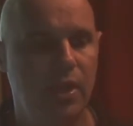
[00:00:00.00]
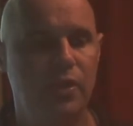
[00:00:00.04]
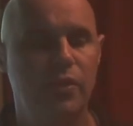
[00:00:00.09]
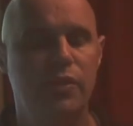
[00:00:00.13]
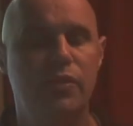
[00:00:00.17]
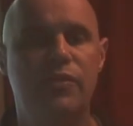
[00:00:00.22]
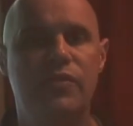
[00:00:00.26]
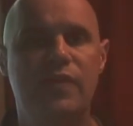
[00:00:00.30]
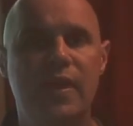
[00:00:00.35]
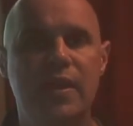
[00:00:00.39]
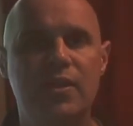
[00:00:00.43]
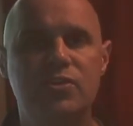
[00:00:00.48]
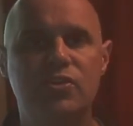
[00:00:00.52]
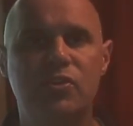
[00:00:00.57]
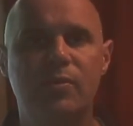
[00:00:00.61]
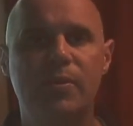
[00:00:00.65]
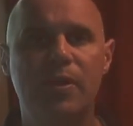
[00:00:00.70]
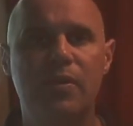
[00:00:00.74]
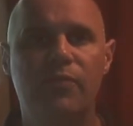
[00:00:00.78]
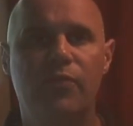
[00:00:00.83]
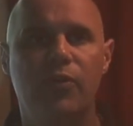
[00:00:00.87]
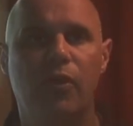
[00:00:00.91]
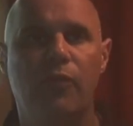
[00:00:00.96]
This will
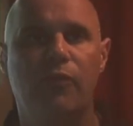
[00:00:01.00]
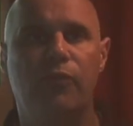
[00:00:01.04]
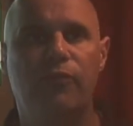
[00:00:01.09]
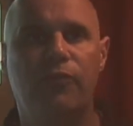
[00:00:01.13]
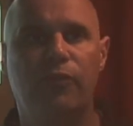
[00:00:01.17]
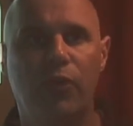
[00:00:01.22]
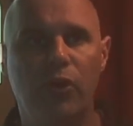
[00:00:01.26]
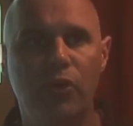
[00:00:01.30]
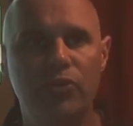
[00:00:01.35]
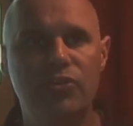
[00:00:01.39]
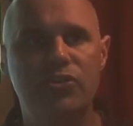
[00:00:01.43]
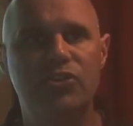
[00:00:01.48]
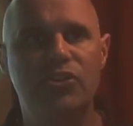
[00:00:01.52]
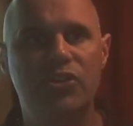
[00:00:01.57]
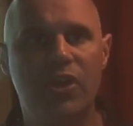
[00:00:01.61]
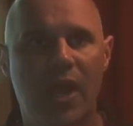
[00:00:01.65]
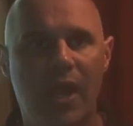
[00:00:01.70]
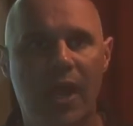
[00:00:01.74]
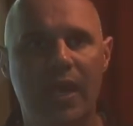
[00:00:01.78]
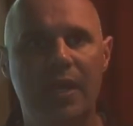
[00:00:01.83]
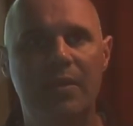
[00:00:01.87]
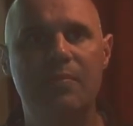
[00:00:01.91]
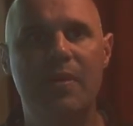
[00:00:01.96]
be for the first
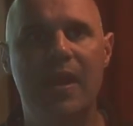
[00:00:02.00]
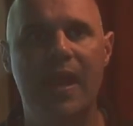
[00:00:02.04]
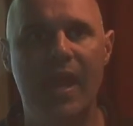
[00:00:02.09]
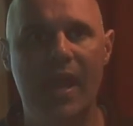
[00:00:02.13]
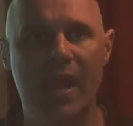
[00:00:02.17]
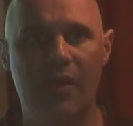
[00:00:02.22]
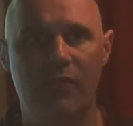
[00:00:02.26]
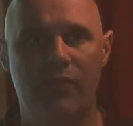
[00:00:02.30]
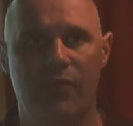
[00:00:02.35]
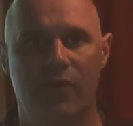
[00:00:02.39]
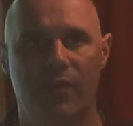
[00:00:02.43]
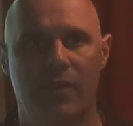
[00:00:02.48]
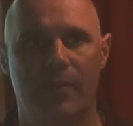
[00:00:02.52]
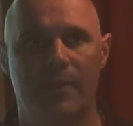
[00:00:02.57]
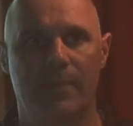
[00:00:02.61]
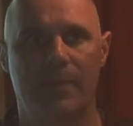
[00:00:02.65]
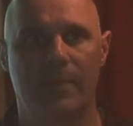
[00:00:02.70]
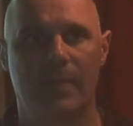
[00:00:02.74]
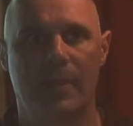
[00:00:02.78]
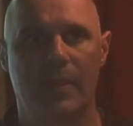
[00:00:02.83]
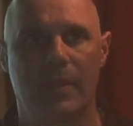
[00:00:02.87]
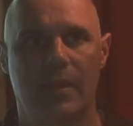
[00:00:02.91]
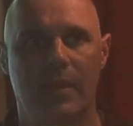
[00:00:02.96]
time ever
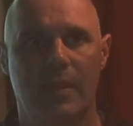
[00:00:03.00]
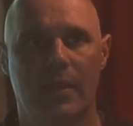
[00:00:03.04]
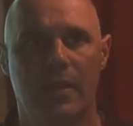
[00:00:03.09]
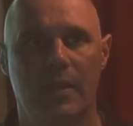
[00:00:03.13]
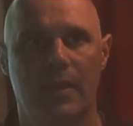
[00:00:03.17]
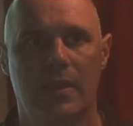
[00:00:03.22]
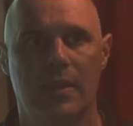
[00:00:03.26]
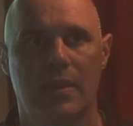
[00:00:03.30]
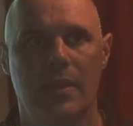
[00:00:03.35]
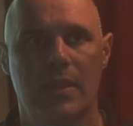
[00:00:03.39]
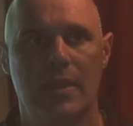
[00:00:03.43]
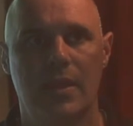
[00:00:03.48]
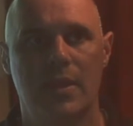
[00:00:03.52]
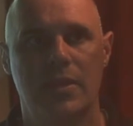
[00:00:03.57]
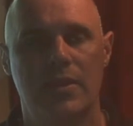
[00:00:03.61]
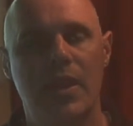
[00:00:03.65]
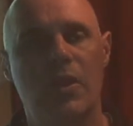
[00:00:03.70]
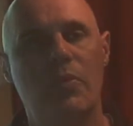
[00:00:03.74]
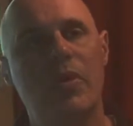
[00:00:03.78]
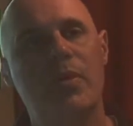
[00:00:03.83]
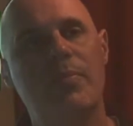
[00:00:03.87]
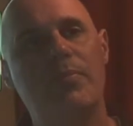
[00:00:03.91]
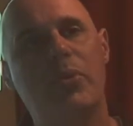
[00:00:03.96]

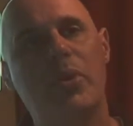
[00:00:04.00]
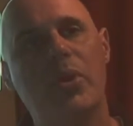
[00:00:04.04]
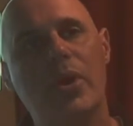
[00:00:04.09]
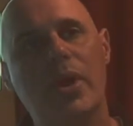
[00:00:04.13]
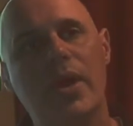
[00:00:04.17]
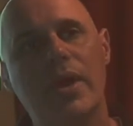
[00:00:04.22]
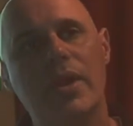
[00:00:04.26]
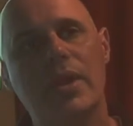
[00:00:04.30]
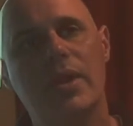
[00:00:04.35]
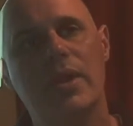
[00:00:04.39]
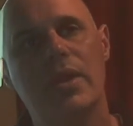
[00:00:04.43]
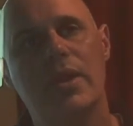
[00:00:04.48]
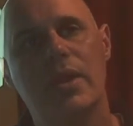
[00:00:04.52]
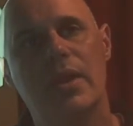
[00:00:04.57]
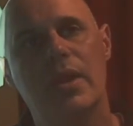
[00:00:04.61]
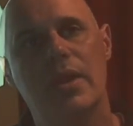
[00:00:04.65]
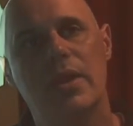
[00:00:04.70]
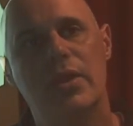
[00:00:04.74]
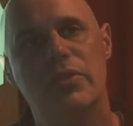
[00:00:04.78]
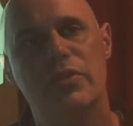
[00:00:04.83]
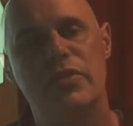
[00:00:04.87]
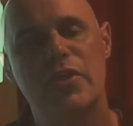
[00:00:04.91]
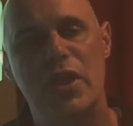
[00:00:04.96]
that we put
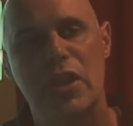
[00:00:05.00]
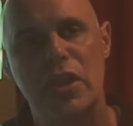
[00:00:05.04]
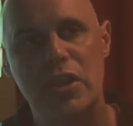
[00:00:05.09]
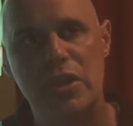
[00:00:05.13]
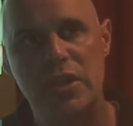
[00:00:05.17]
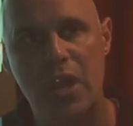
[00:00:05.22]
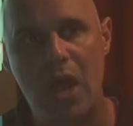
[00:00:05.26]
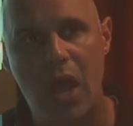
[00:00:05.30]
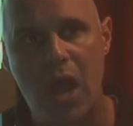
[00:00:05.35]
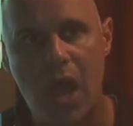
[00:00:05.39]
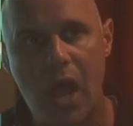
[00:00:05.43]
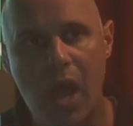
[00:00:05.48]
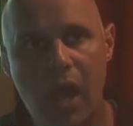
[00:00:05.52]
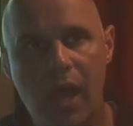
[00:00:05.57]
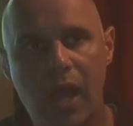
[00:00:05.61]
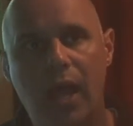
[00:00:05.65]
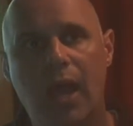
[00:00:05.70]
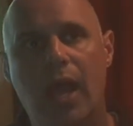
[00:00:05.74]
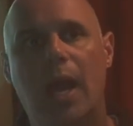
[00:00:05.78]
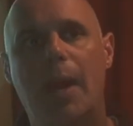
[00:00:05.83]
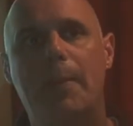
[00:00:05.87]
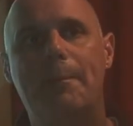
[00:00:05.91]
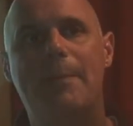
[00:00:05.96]
the law
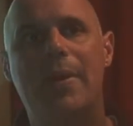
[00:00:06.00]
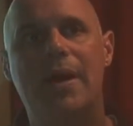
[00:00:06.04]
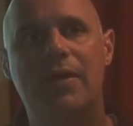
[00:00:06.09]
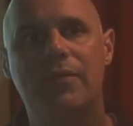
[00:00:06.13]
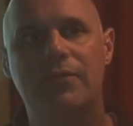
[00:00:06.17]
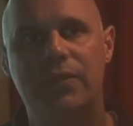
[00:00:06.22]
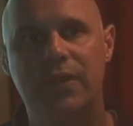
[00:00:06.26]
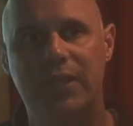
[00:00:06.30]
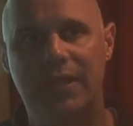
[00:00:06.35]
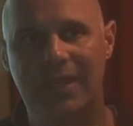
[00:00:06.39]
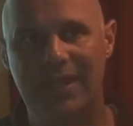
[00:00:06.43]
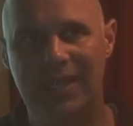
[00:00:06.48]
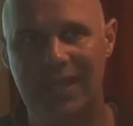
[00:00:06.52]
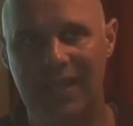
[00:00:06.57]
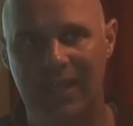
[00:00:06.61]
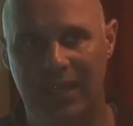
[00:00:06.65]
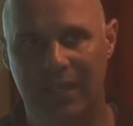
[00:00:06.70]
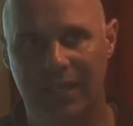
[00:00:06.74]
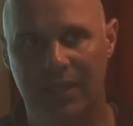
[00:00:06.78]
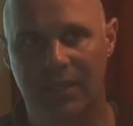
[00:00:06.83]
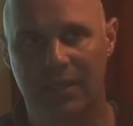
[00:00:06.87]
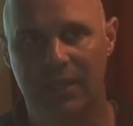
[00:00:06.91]
above the king.